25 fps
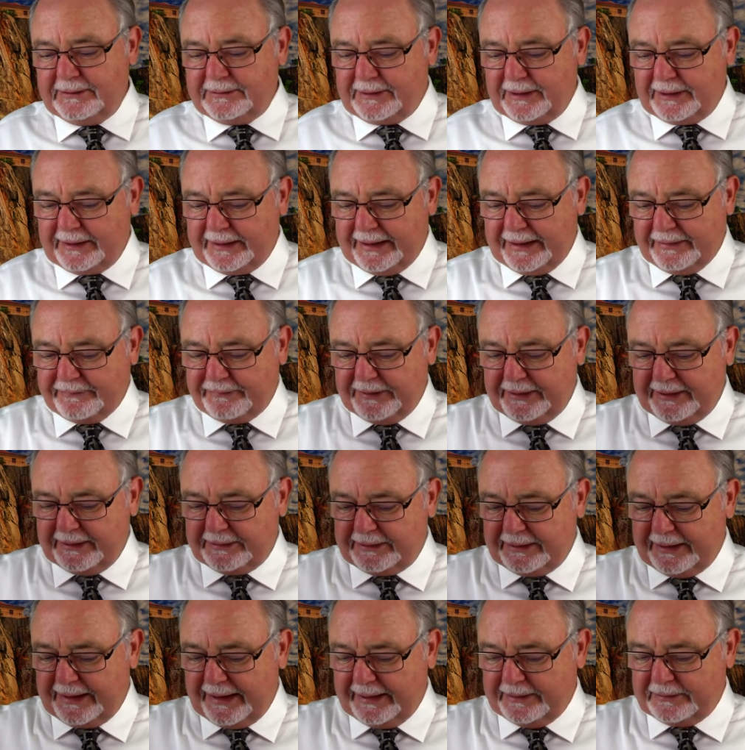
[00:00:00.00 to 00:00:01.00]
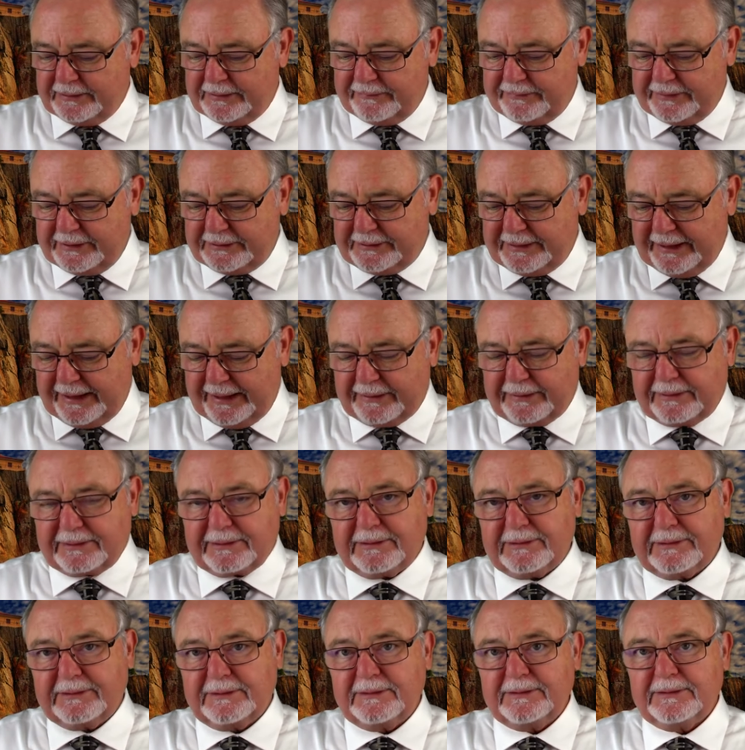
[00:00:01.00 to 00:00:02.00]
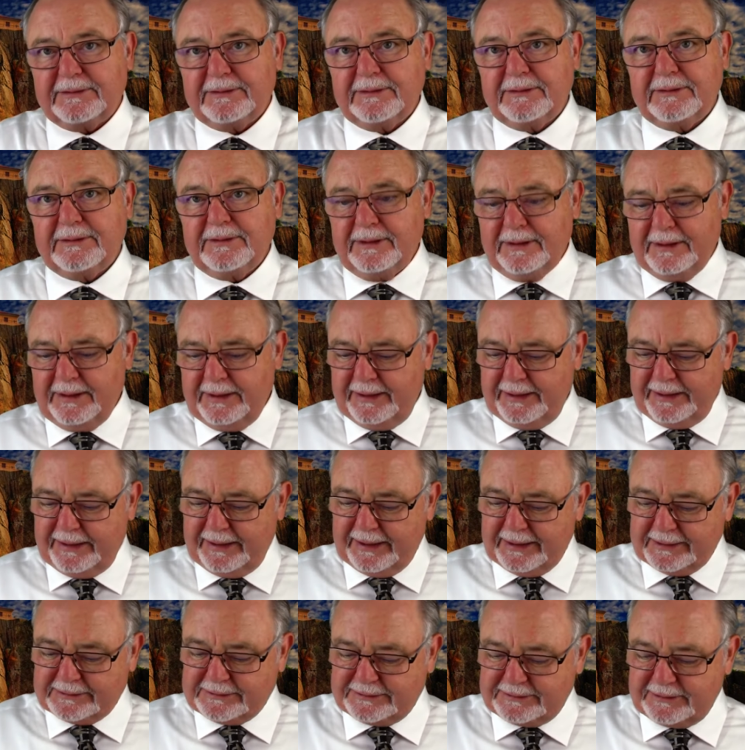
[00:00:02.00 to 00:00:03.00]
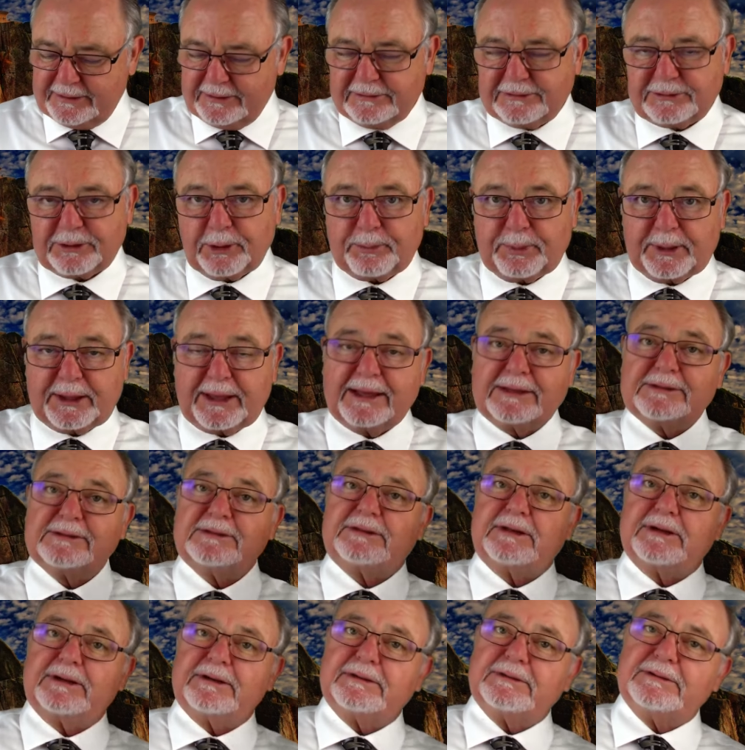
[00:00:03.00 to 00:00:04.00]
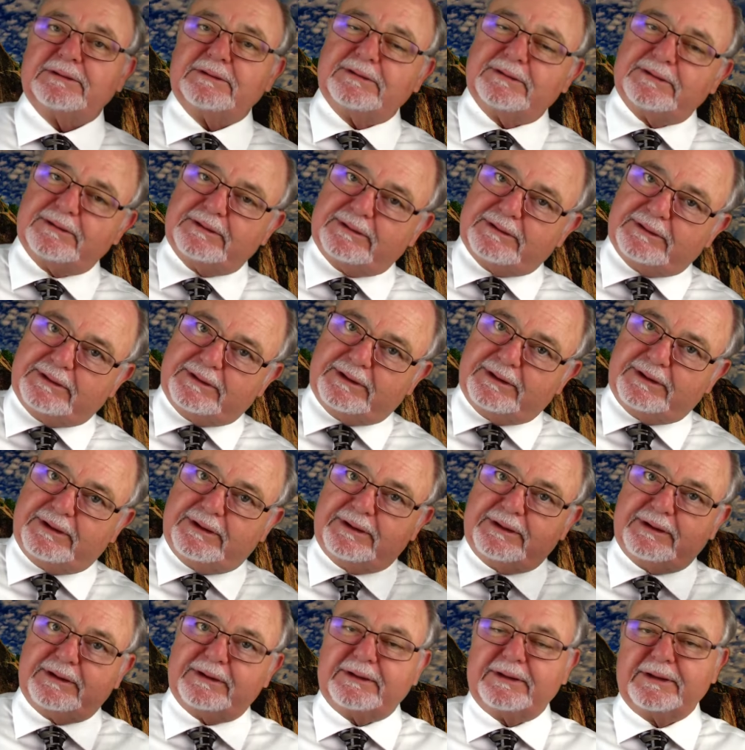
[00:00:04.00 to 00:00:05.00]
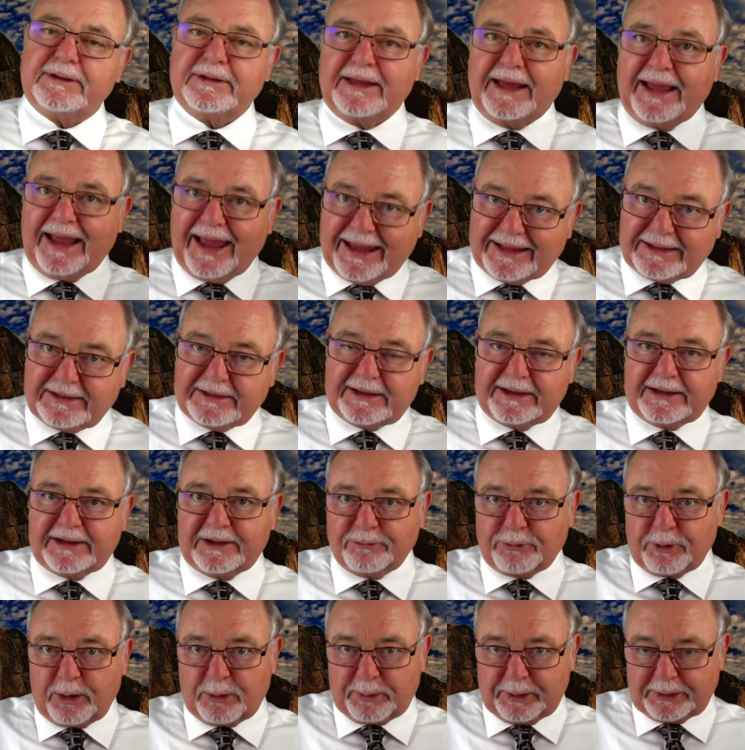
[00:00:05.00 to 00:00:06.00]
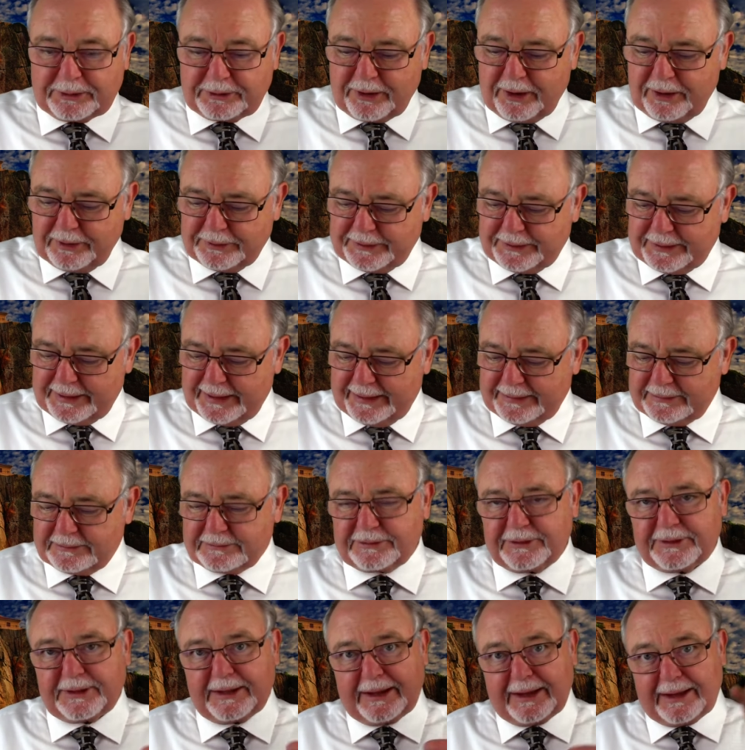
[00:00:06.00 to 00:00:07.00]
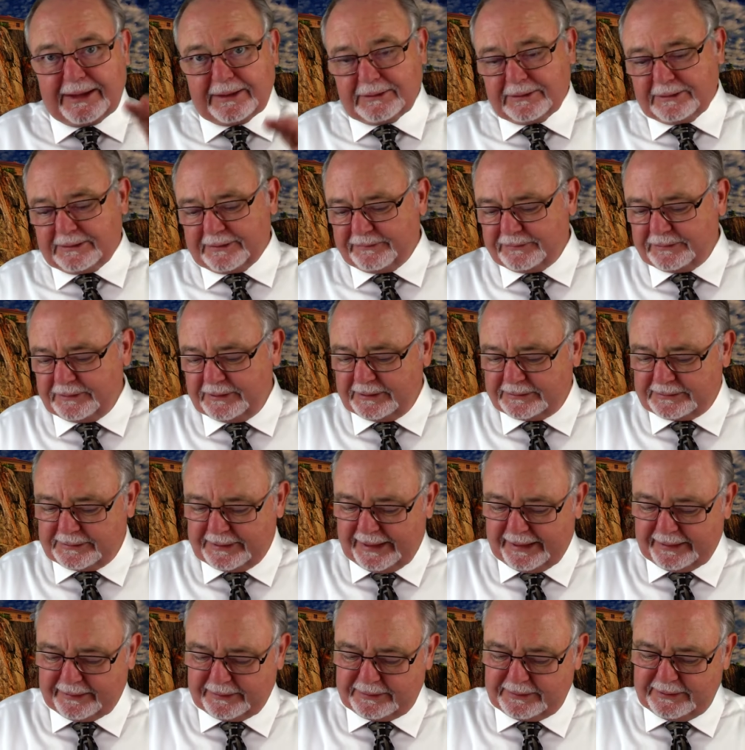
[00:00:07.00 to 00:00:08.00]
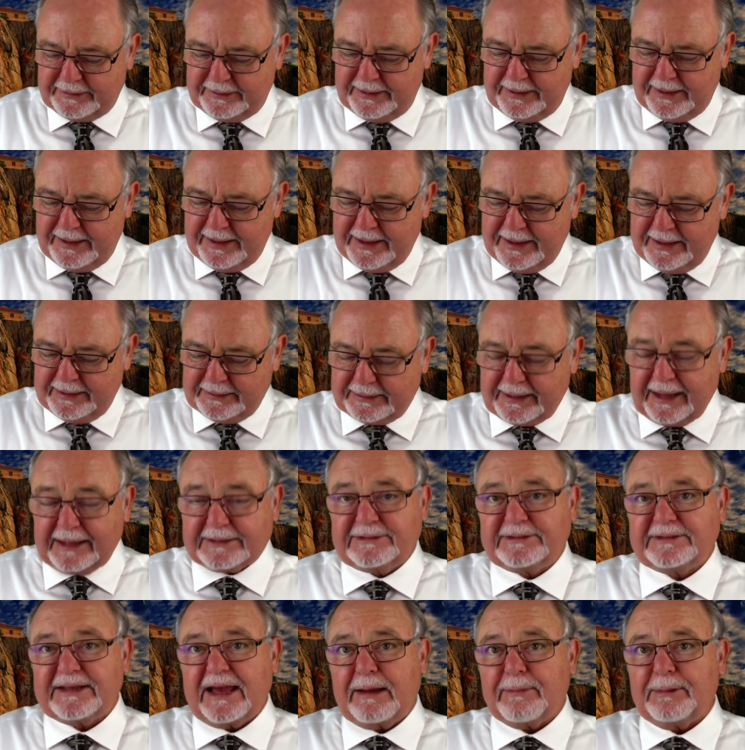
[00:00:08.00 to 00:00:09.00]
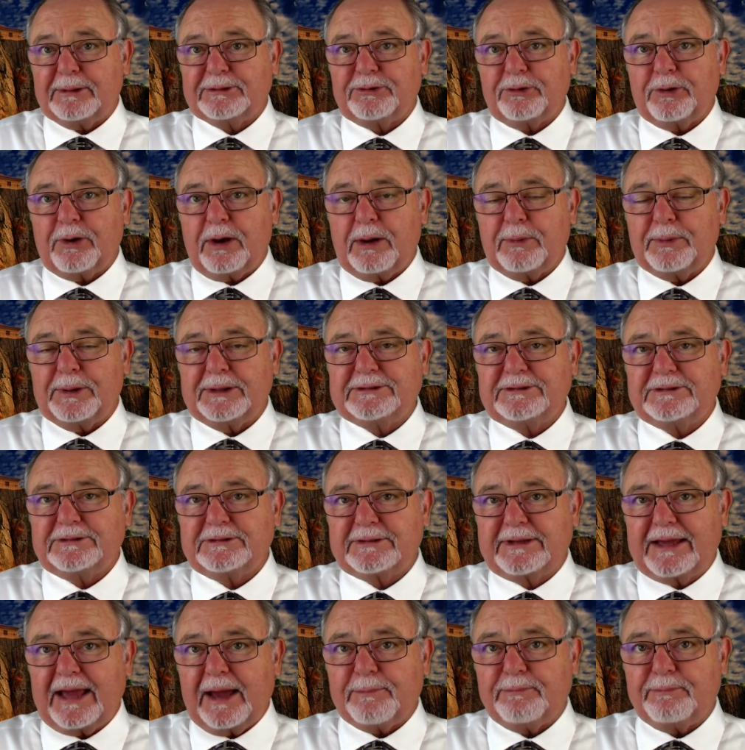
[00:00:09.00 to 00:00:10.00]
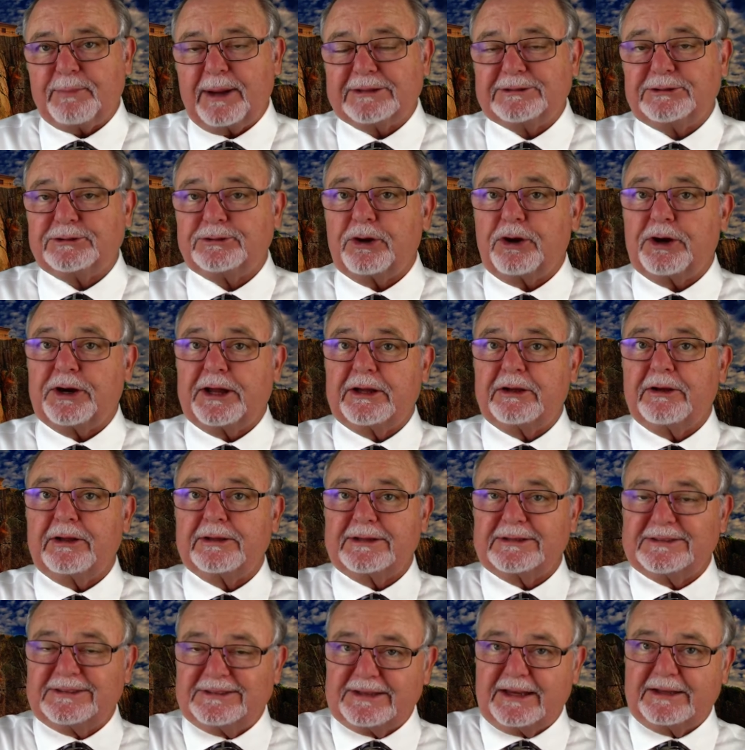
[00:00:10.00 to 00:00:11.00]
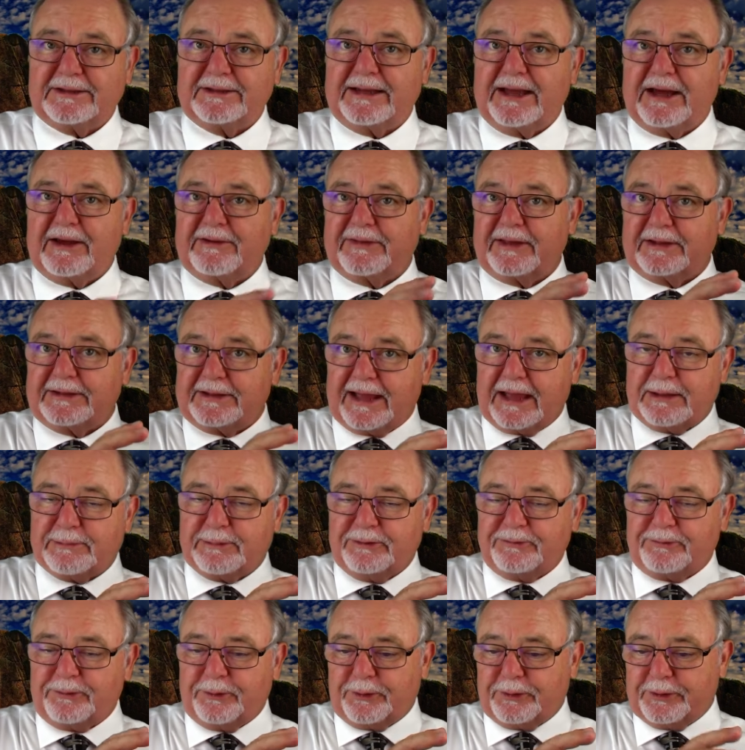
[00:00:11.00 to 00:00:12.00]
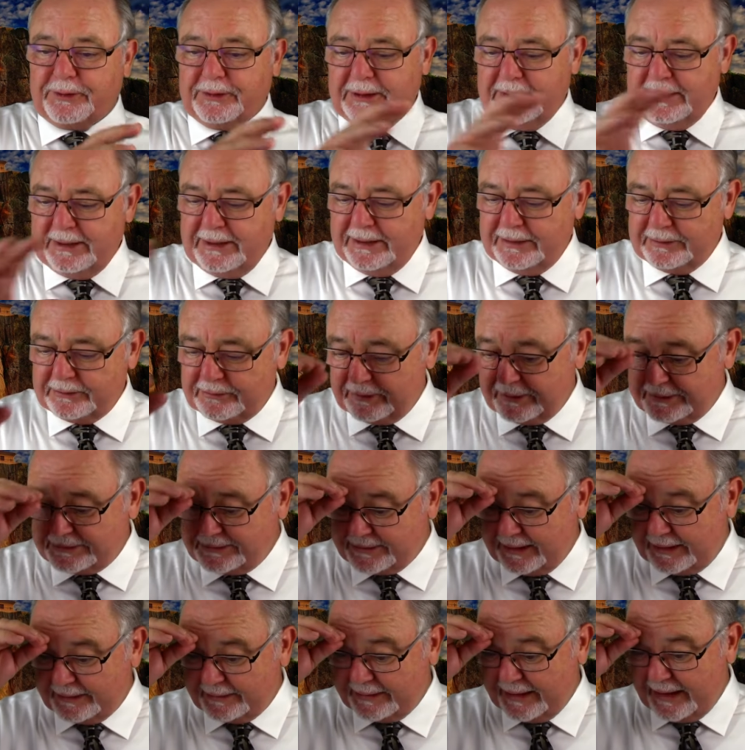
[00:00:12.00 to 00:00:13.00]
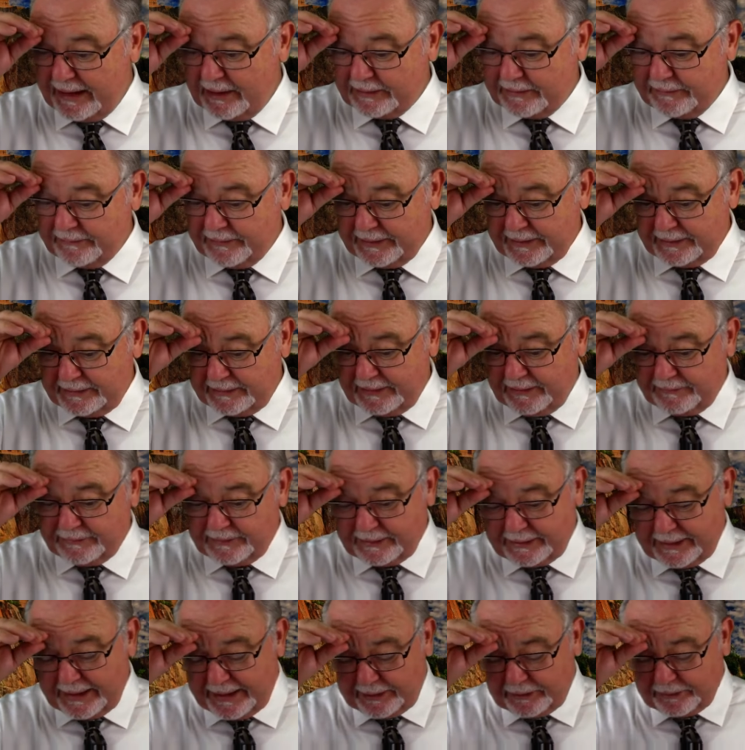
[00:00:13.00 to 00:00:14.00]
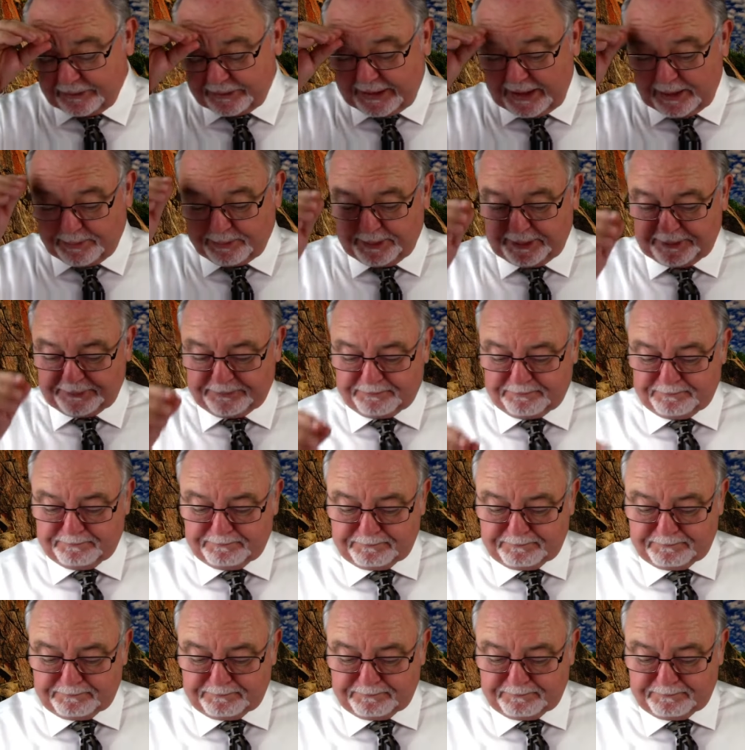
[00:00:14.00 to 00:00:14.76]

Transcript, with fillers: till evening at the end of the 10th, so begins the ending of what we'd call the night to the end of the 10th. God's Sabbaths are always kept by starting on the sundown of the day before to the sundown of the day you're keeping.